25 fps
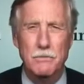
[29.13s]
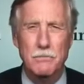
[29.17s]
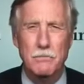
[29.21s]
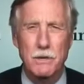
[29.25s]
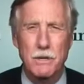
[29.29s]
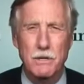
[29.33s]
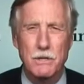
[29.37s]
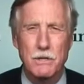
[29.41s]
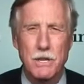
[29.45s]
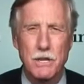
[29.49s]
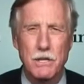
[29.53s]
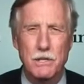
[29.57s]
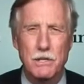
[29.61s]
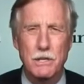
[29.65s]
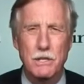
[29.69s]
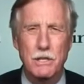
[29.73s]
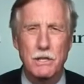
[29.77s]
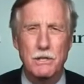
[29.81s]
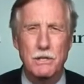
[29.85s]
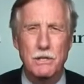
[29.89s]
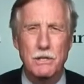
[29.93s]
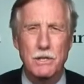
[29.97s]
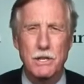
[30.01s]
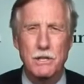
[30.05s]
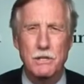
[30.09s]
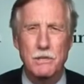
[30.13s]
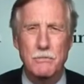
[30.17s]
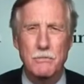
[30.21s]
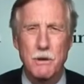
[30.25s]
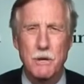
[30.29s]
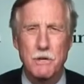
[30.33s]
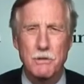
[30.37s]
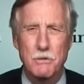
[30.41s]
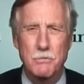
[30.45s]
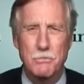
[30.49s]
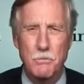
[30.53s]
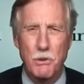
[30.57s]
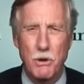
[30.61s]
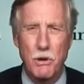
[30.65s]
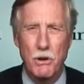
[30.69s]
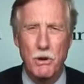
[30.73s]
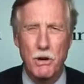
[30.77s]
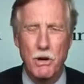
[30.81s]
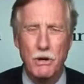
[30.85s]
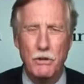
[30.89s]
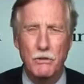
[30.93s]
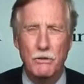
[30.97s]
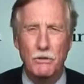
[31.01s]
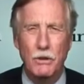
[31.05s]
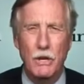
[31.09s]
a, a, essentially a six-month
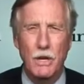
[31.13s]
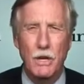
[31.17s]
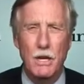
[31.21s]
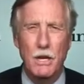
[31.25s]
pause,